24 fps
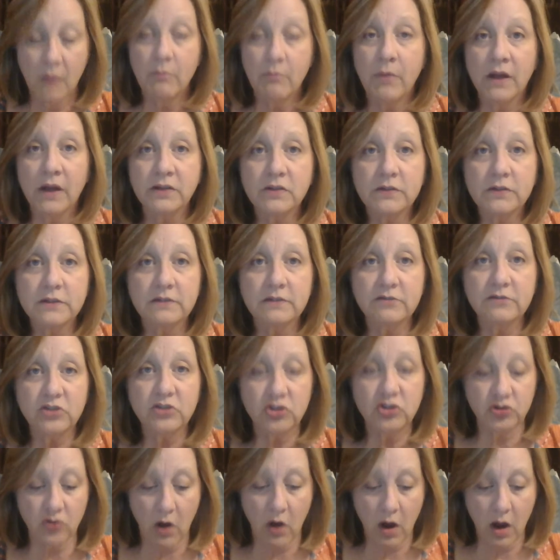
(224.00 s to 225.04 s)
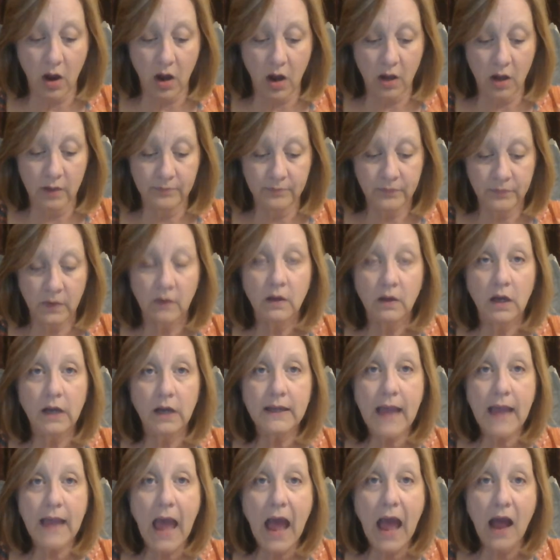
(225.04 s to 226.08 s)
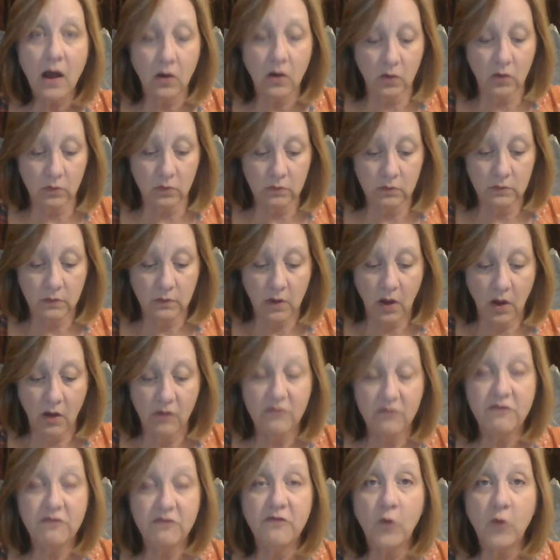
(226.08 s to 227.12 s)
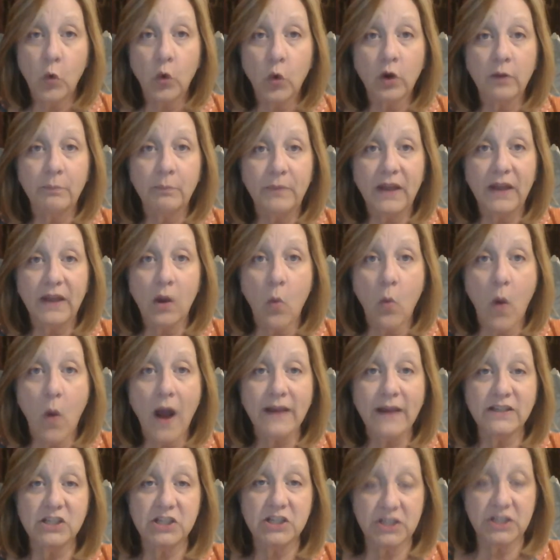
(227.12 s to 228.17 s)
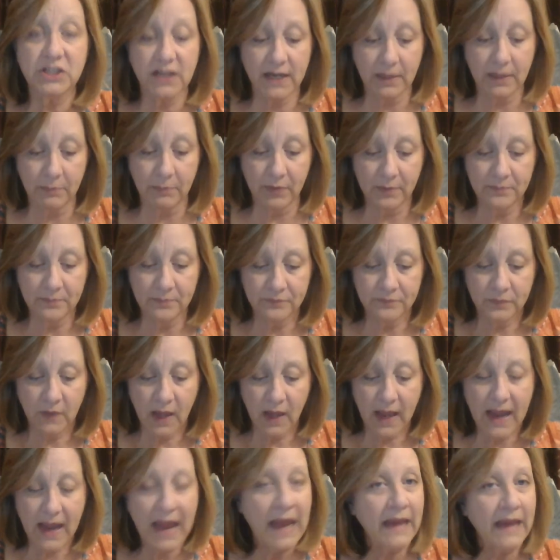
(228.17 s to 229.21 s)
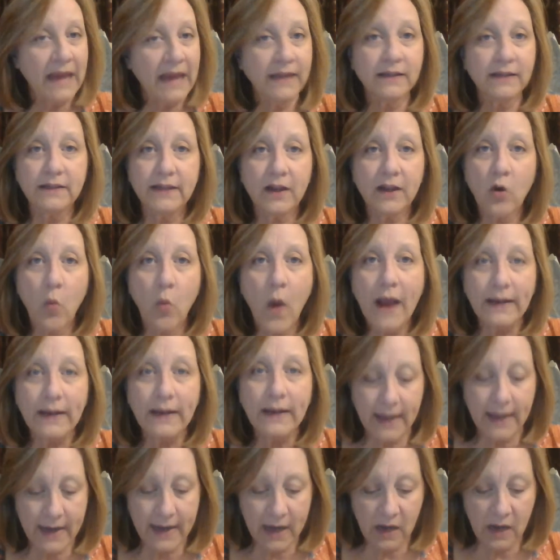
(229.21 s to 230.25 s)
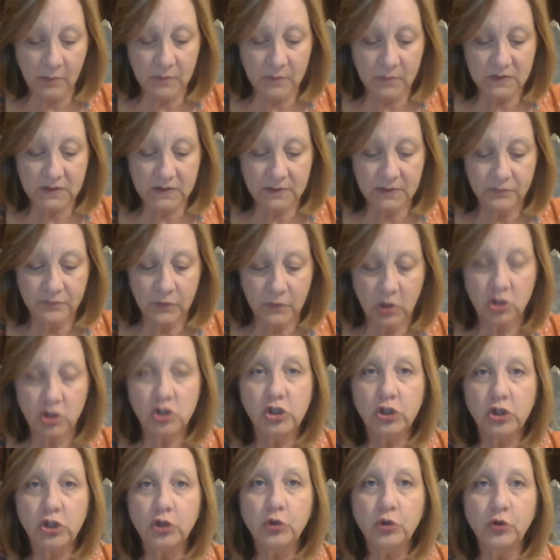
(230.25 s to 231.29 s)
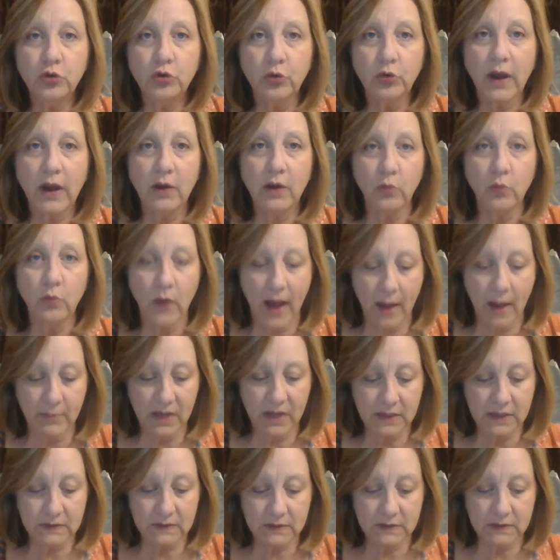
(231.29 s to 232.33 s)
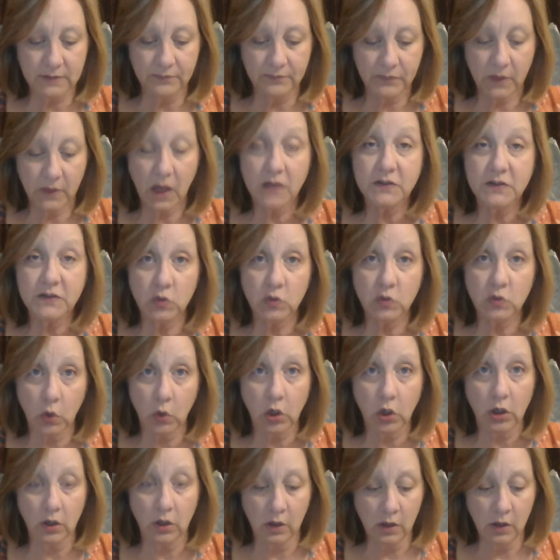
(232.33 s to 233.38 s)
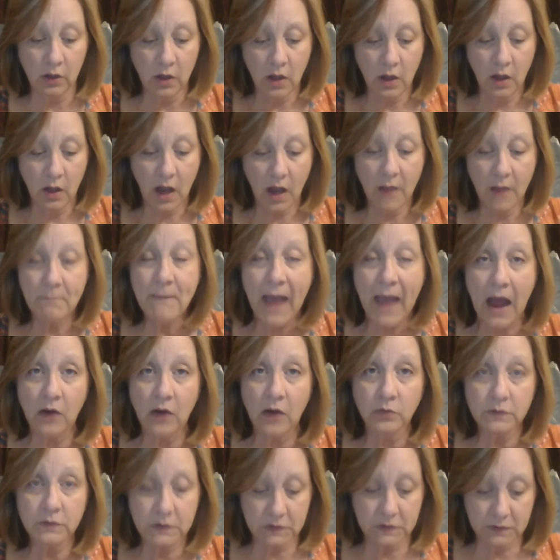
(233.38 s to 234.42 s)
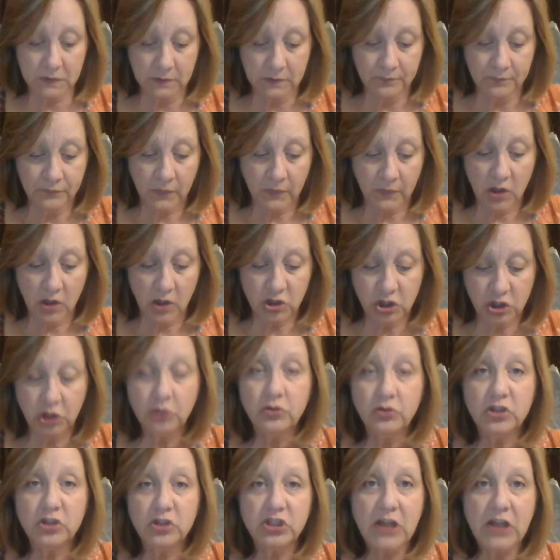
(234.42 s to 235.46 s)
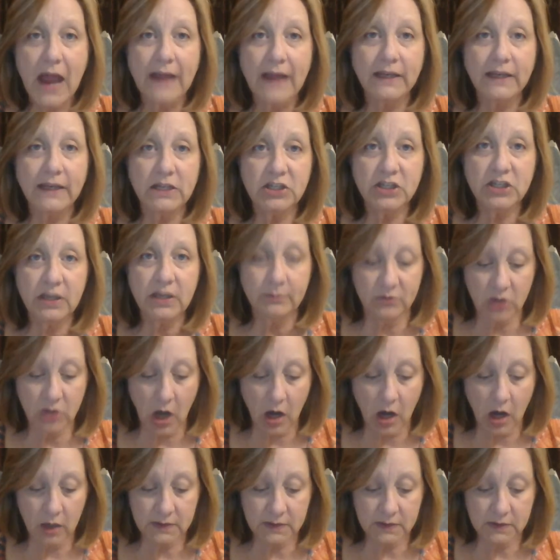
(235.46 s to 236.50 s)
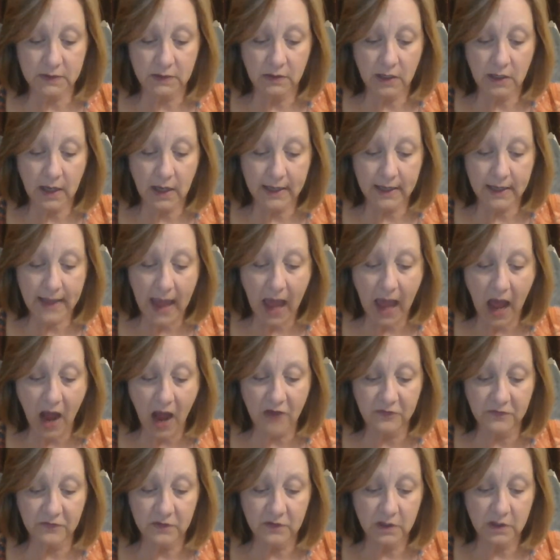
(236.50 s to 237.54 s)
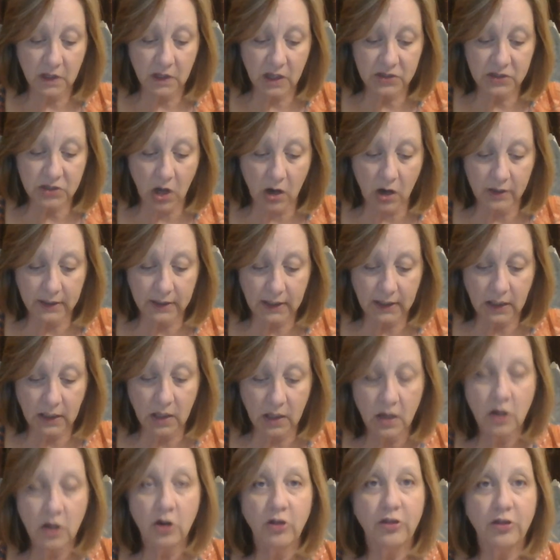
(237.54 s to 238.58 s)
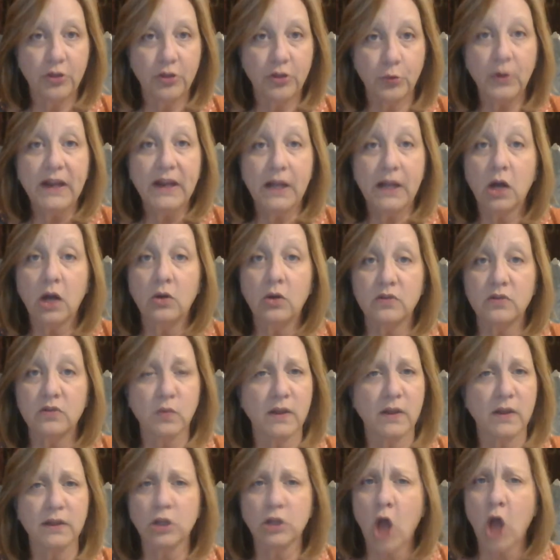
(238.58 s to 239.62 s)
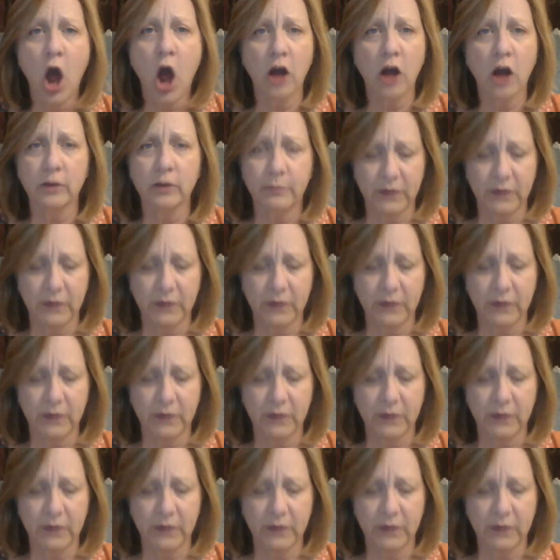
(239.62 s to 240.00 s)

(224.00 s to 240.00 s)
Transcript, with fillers: bundles of straw, a cow, four big white sheep, eight little white lambs, two gray rabbits, a squirrel, a mouse, two shaggy sheepdogs, a calf, a donkey, three goats with long